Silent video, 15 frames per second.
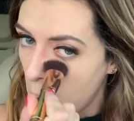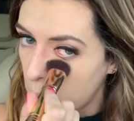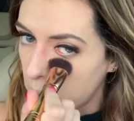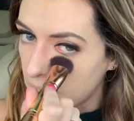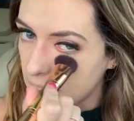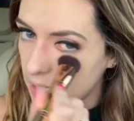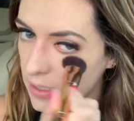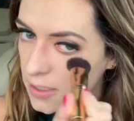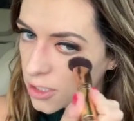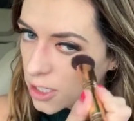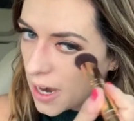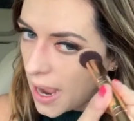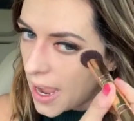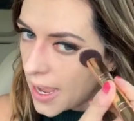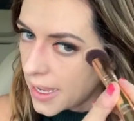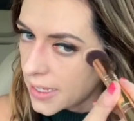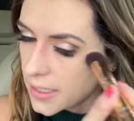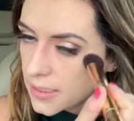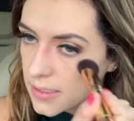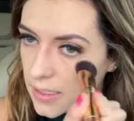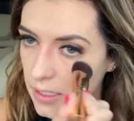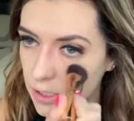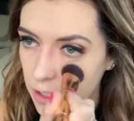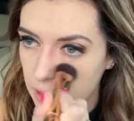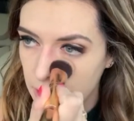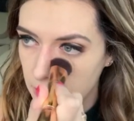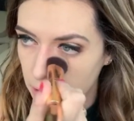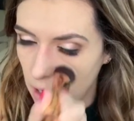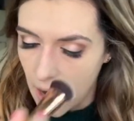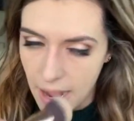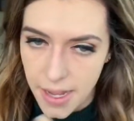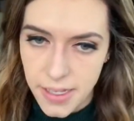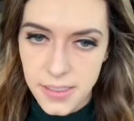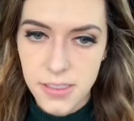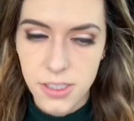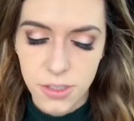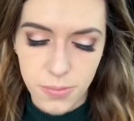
because your eyes, underneath your eyes,